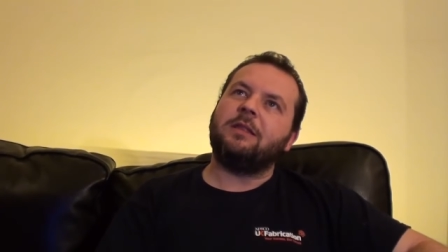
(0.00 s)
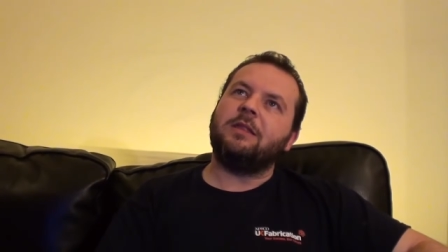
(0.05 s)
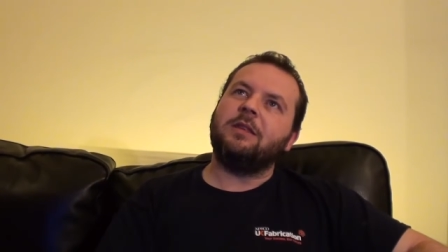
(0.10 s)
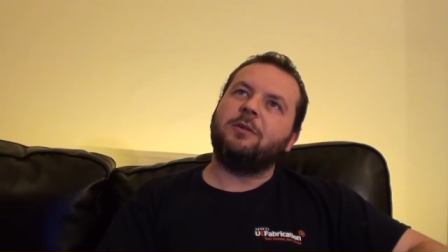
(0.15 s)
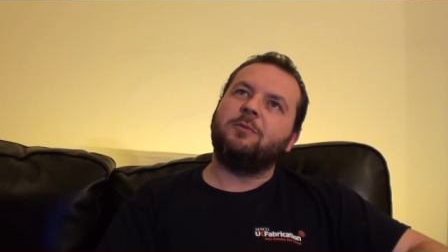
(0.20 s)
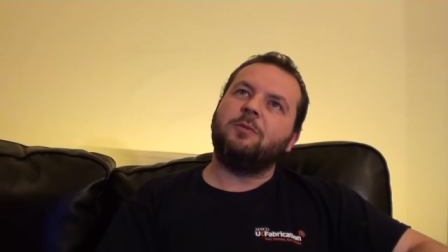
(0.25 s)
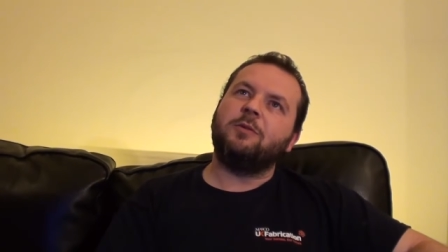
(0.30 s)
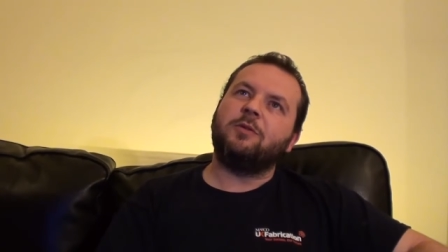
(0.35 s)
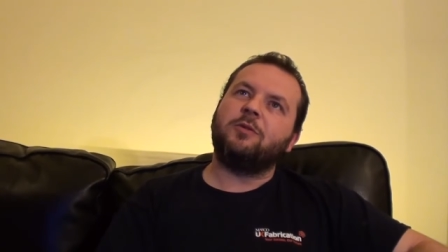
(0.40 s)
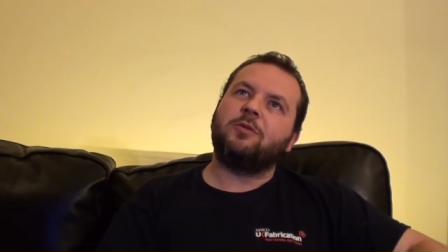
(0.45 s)

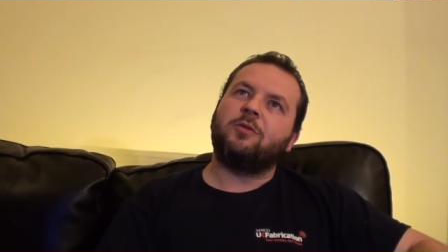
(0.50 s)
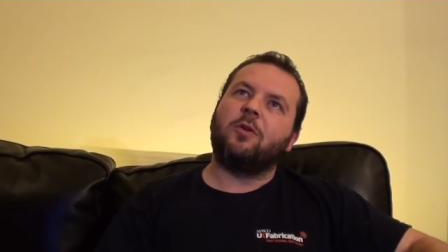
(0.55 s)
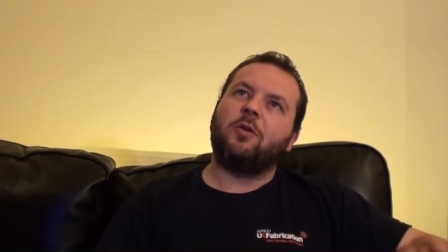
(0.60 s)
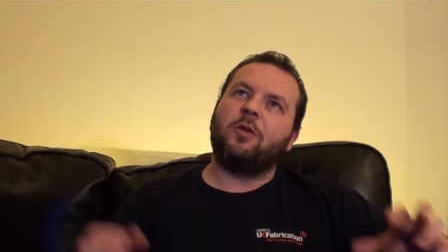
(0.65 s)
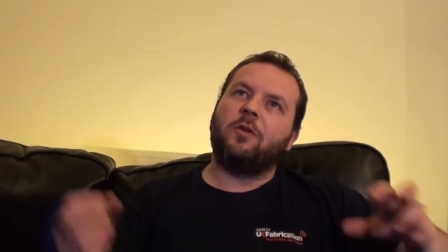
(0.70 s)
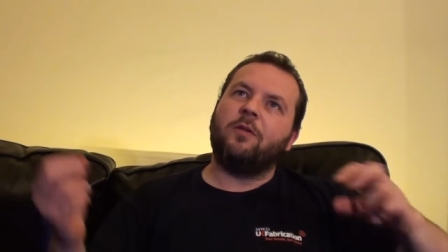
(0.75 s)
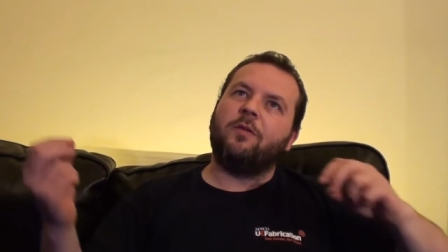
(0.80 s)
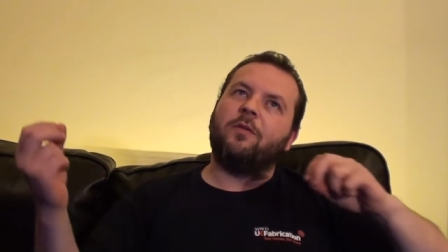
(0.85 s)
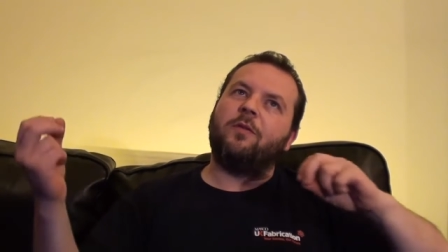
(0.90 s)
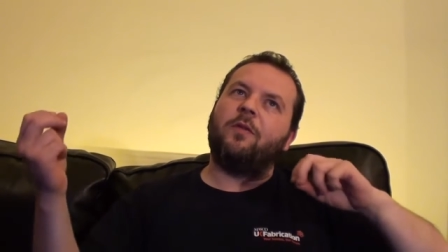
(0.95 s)
this was
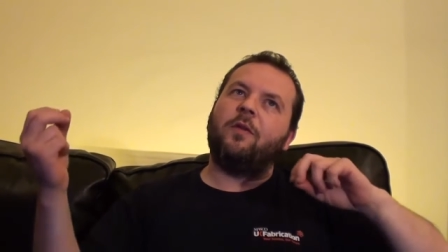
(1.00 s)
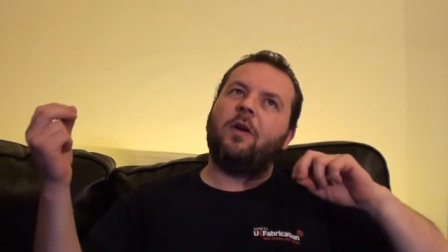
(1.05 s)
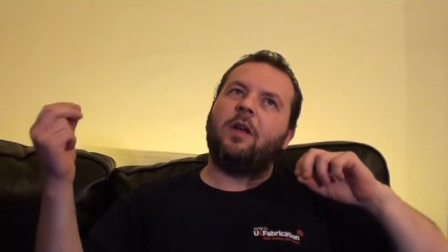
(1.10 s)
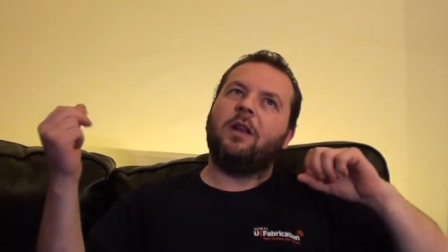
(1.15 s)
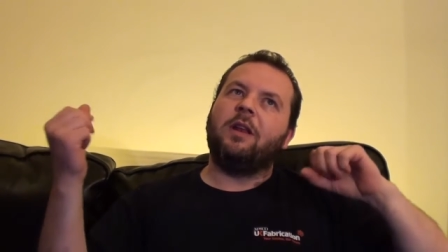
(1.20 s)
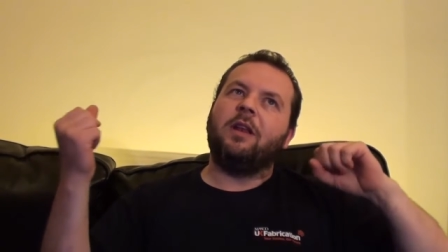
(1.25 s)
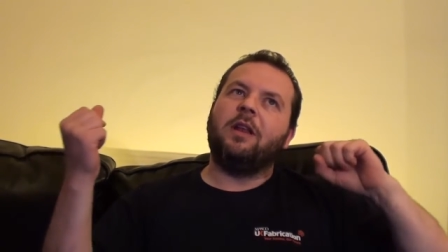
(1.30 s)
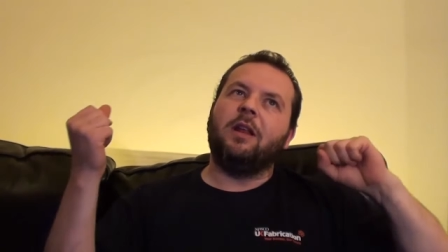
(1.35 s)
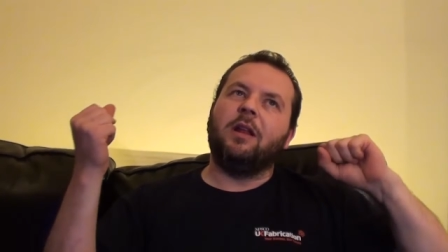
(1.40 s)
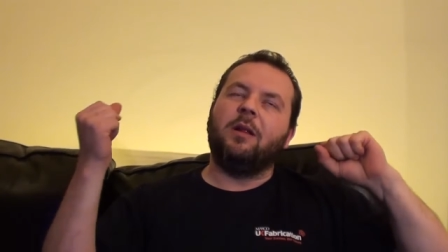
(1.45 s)
sort of
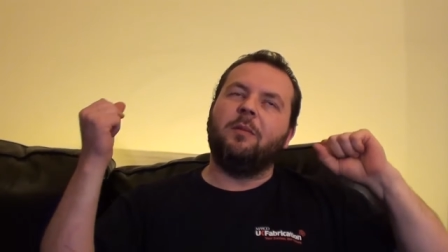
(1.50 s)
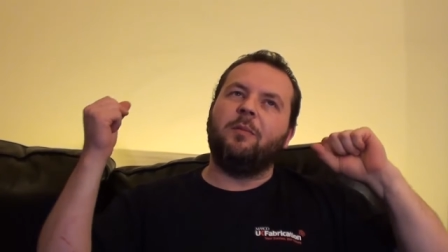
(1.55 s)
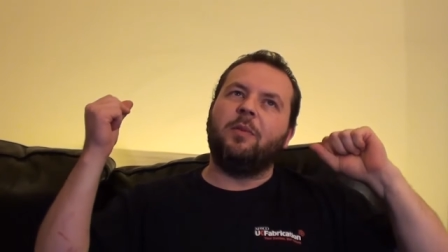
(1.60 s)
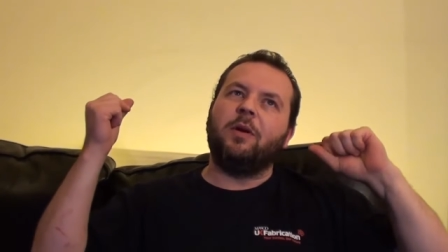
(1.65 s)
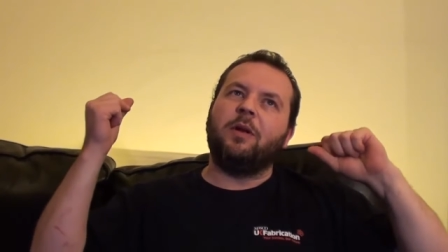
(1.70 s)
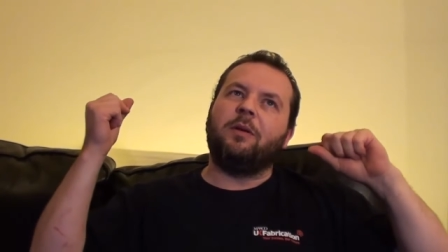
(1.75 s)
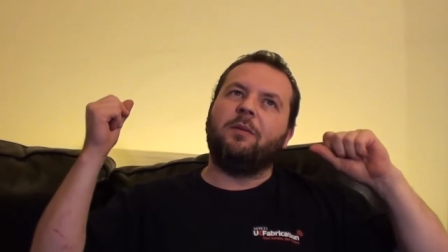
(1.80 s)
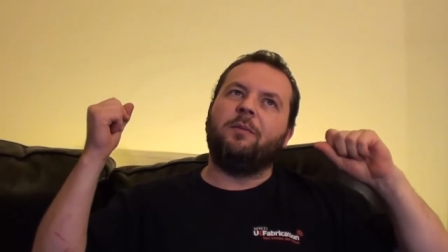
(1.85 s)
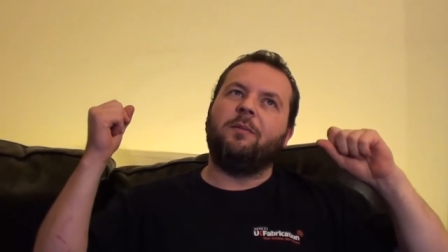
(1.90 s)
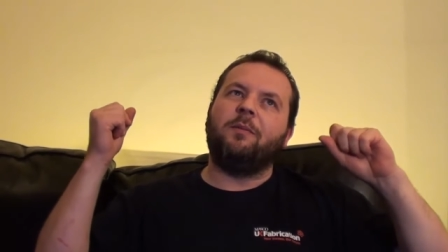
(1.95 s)
a little
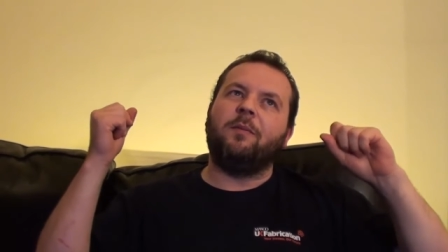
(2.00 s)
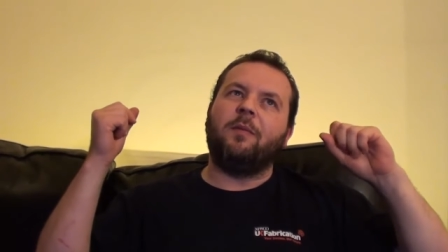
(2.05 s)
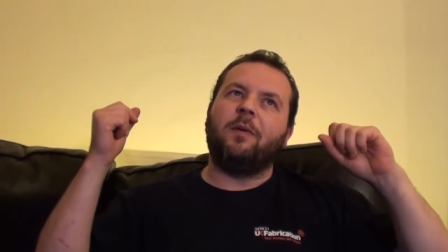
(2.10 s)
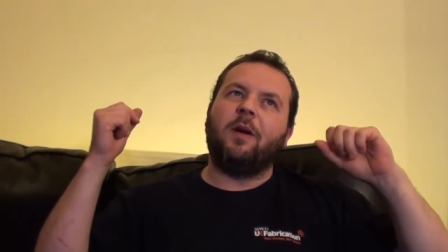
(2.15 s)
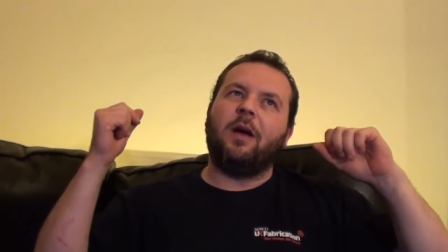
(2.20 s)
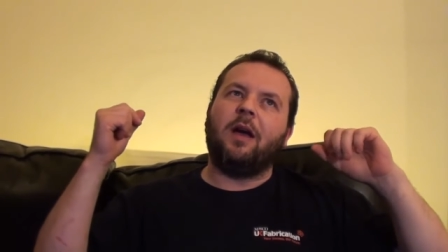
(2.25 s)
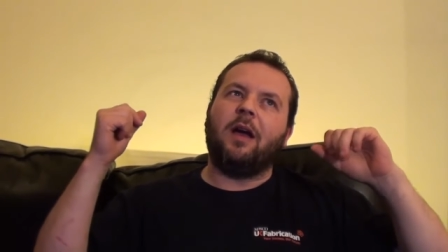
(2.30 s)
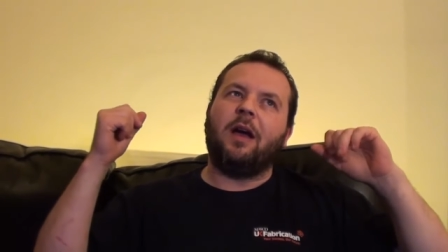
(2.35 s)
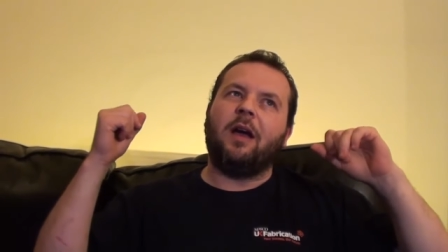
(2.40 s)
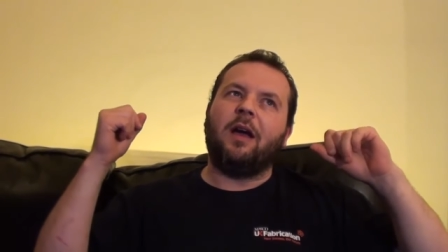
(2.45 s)
bit
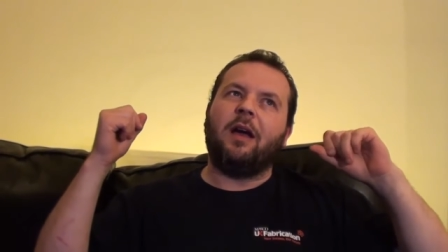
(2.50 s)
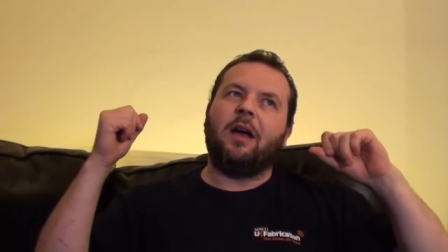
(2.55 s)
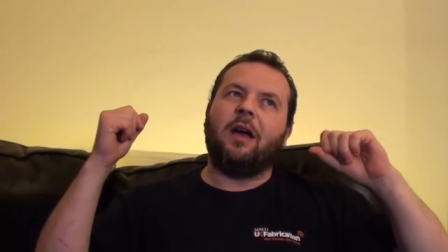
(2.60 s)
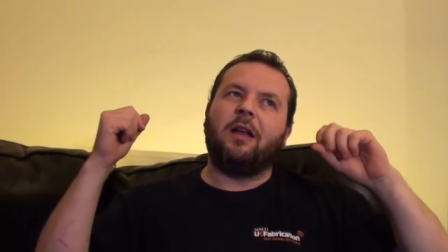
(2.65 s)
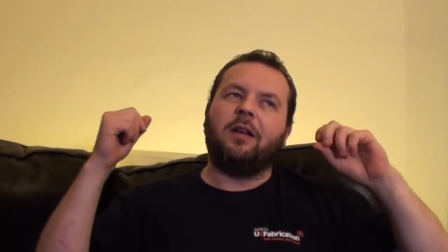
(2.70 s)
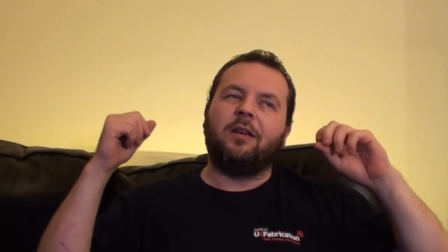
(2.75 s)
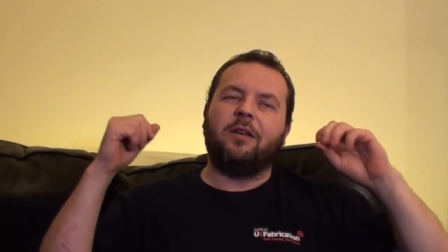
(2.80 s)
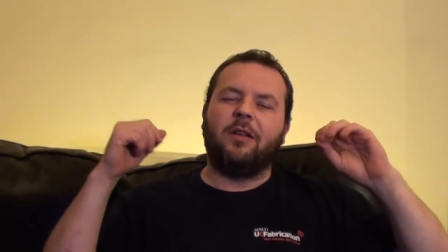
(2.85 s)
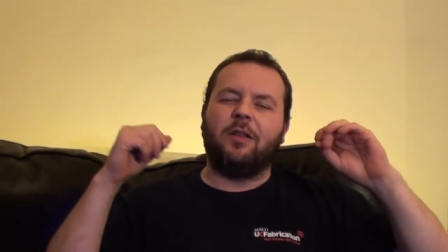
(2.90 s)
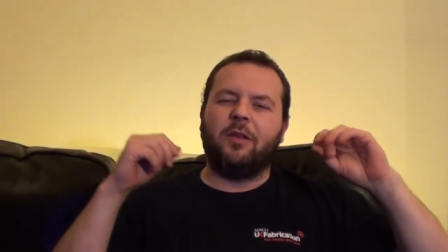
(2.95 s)

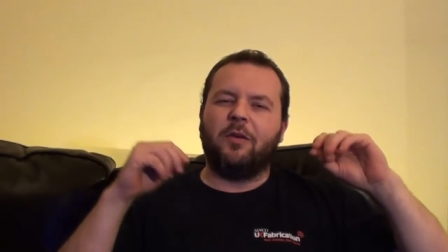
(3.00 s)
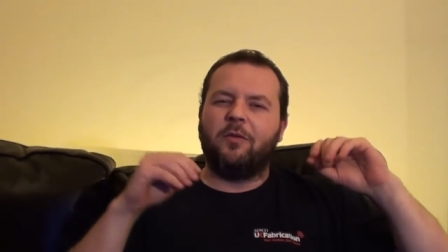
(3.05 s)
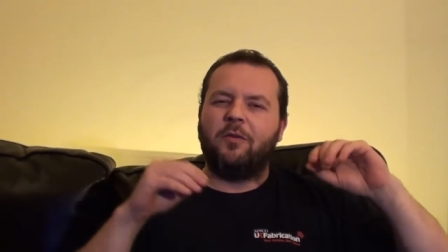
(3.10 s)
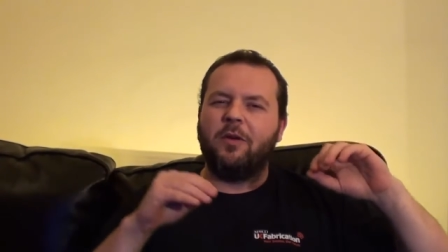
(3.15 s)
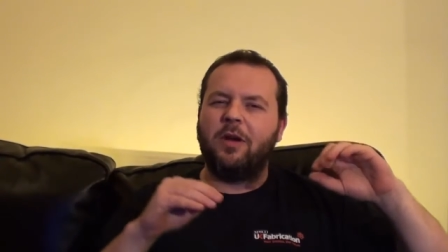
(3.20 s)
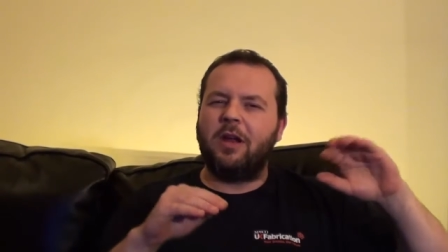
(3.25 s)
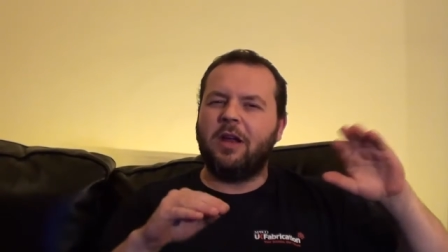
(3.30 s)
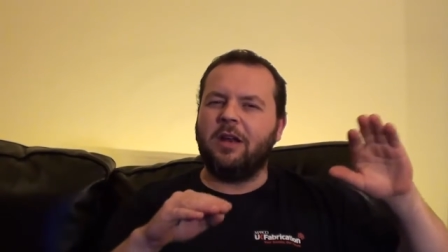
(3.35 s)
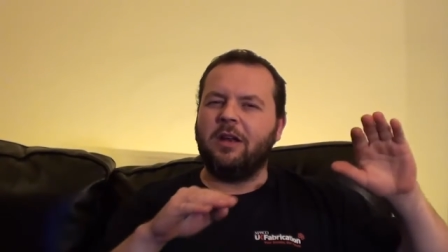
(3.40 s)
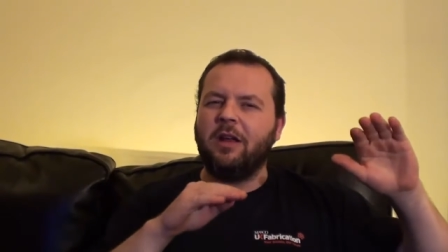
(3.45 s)
under the
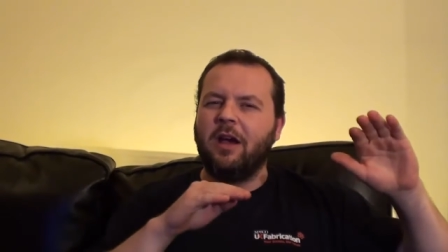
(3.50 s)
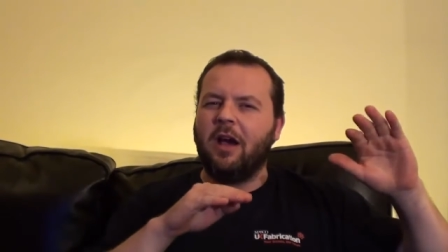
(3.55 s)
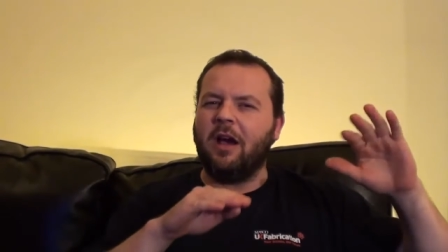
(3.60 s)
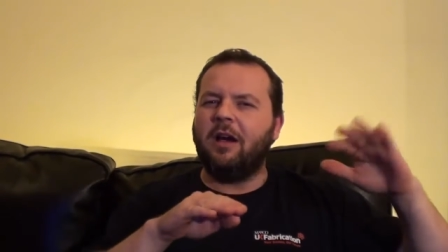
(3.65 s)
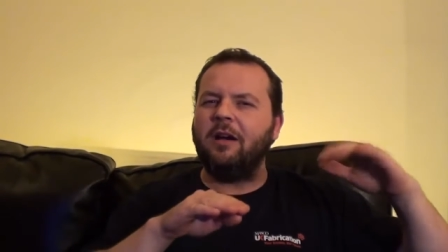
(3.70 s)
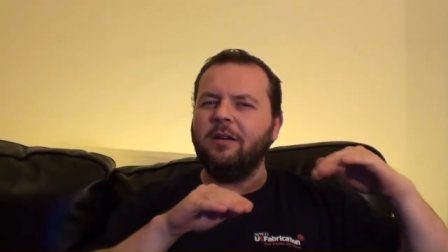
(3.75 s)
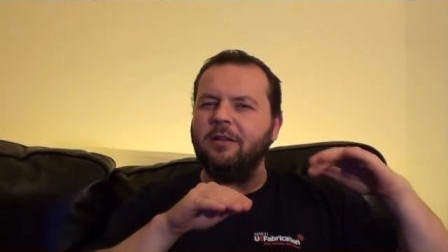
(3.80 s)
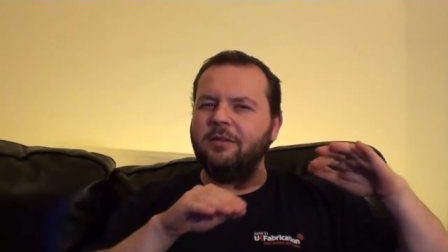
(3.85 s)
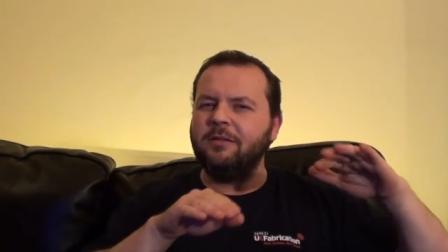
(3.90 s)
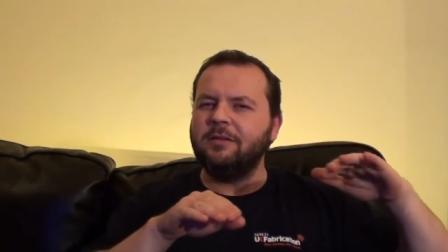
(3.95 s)

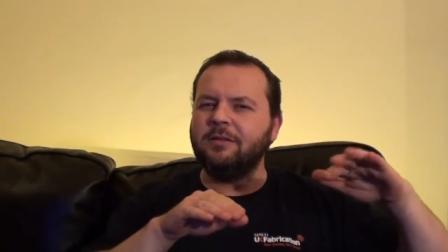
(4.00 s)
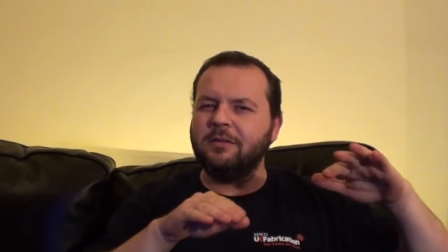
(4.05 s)
radar.